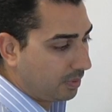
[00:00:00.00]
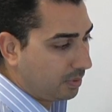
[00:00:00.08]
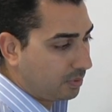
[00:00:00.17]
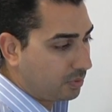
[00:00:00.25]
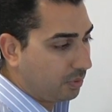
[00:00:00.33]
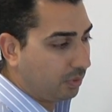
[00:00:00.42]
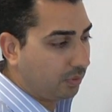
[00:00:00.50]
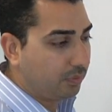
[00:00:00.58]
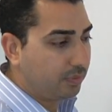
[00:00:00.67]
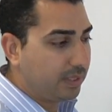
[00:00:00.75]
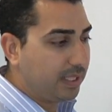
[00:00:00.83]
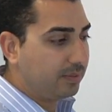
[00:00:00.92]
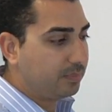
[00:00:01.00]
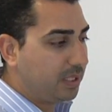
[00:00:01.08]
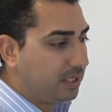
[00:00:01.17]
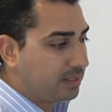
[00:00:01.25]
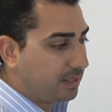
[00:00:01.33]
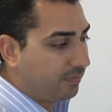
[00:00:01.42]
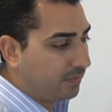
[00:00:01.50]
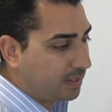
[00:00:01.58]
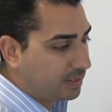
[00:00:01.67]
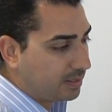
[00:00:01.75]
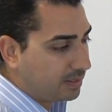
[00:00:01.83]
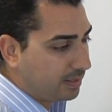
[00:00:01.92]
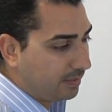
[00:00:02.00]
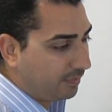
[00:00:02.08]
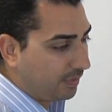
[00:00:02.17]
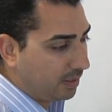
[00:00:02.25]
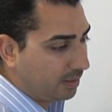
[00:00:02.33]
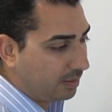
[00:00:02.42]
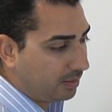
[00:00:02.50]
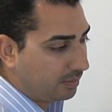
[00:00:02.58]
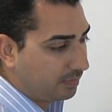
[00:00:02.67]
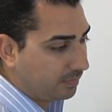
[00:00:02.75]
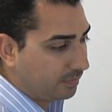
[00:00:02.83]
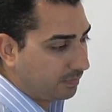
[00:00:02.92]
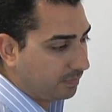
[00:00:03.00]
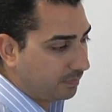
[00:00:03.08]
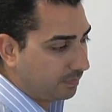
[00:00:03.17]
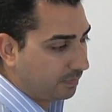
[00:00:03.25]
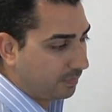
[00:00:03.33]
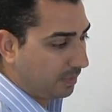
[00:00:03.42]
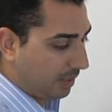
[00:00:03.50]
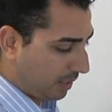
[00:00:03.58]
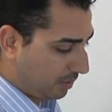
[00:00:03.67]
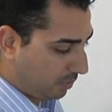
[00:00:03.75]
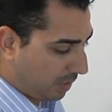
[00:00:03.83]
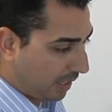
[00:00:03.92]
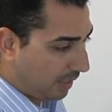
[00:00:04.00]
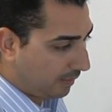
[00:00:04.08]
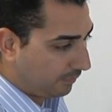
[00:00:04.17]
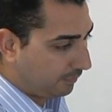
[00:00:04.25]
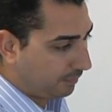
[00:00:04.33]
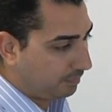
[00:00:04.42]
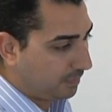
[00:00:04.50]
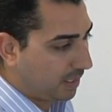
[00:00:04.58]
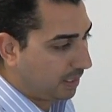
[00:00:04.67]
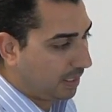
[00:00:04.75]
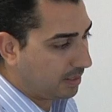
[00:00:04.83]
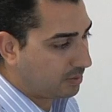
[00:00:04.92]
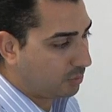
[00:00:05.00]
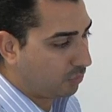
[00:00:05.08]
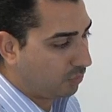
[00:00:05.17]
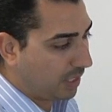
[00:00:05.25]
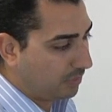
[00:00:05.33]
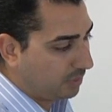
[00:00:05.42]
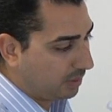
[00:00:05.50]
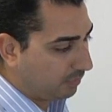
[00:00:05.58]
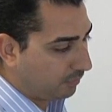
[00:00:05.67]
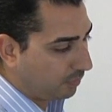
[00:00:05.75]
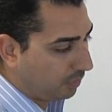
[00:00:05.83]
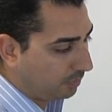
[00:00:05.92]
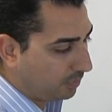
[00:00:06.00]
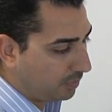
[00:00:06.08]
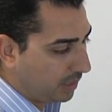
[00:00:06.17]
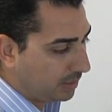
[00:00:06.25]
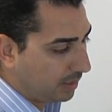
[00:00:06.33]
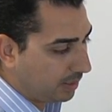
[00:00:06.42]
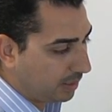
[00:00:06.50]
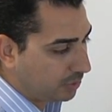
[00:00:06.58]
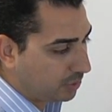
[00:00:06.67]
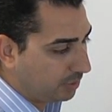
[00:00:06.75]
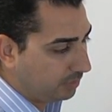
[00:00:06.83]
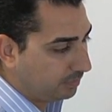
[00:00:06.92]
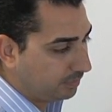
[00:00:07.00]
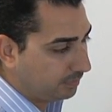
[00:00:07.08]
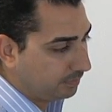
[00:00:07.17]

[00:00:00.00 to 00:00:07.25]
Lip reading: So that means if this is the fin and you have the gate surrounding from three directions,